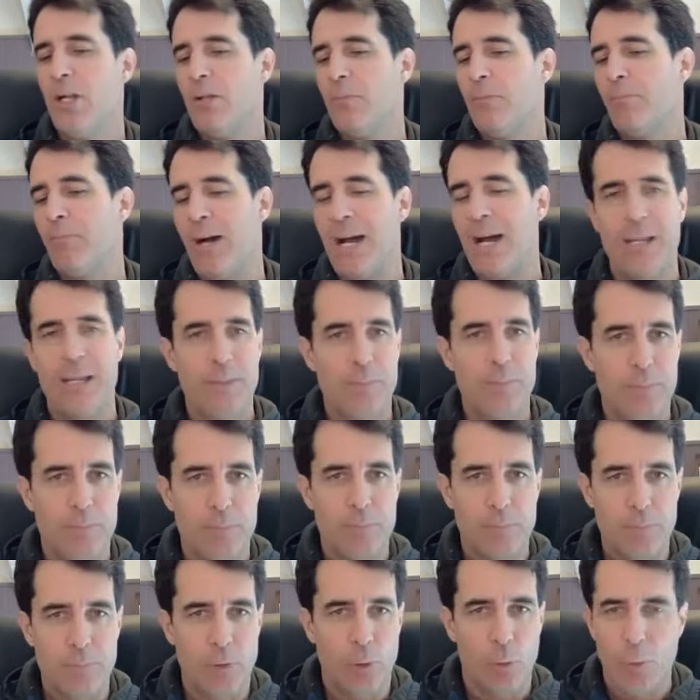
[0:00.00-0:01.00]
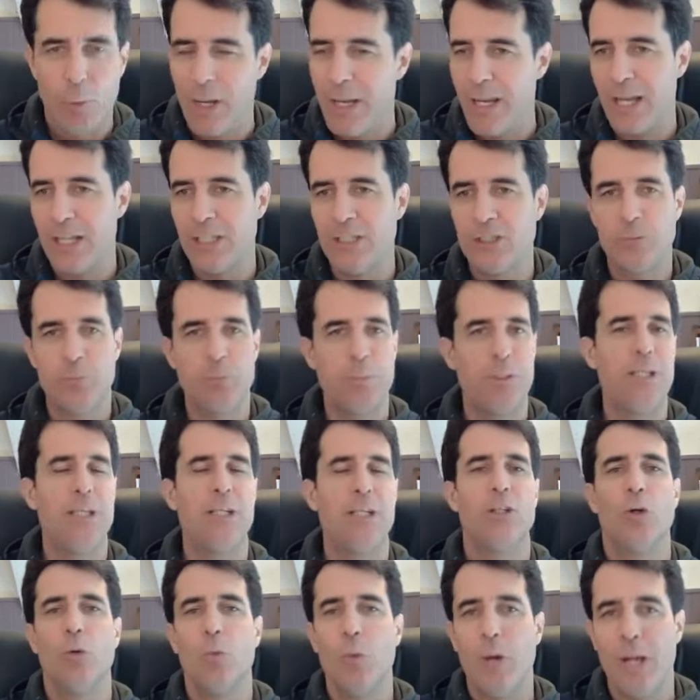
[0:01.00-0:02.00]
the way I
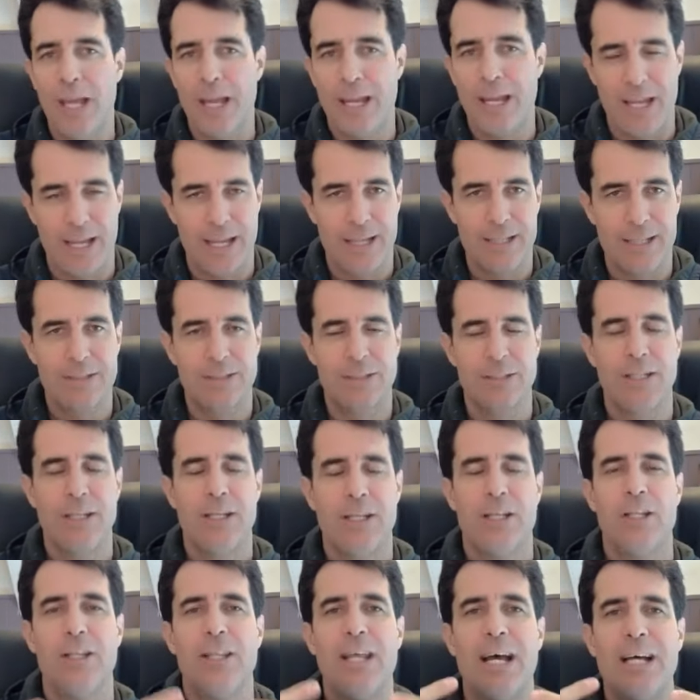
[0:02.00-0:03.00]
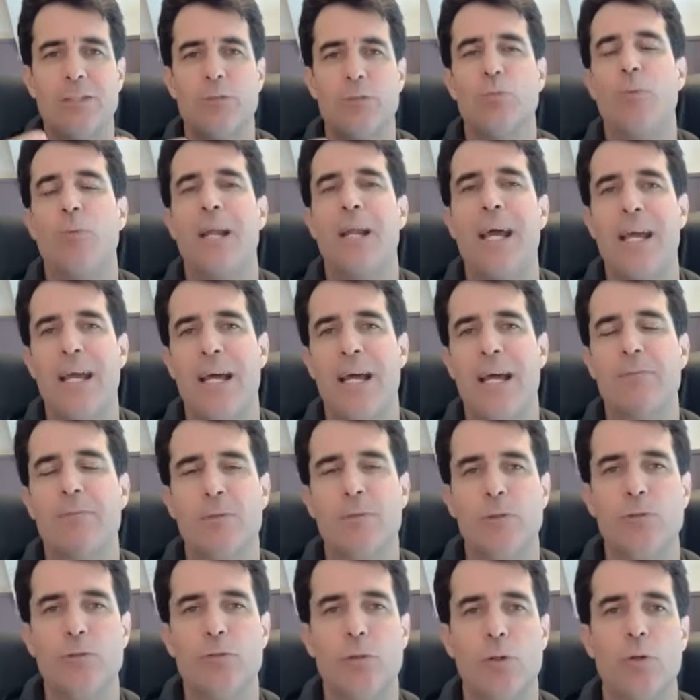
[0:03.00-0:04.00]
speak, the way I act, that's what I have
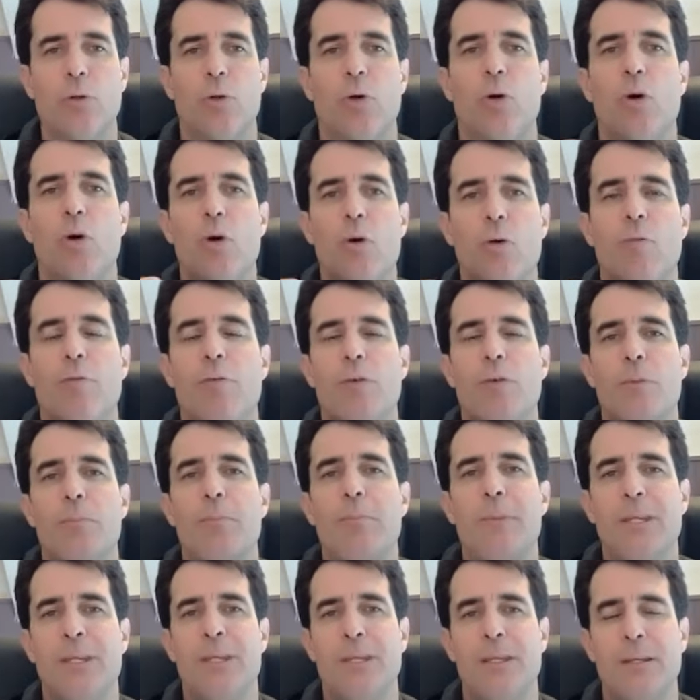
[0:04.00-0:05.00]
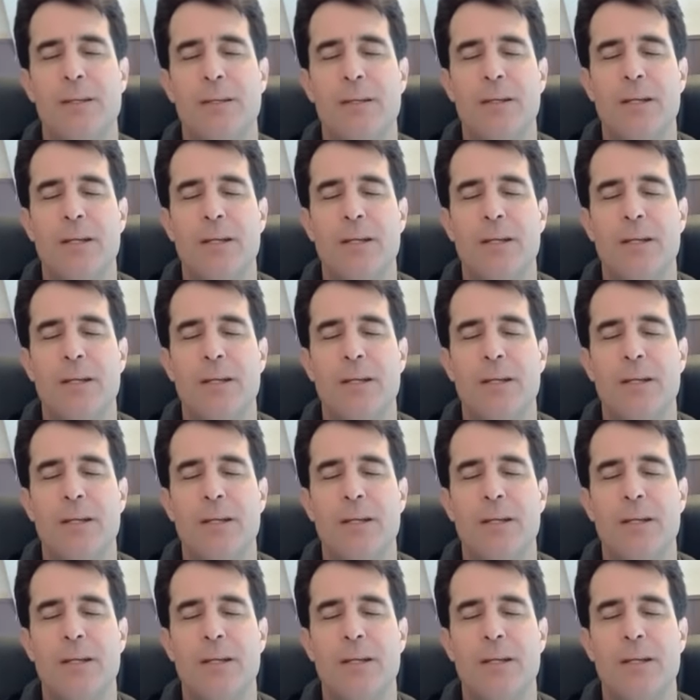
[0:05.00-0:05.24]
control over me.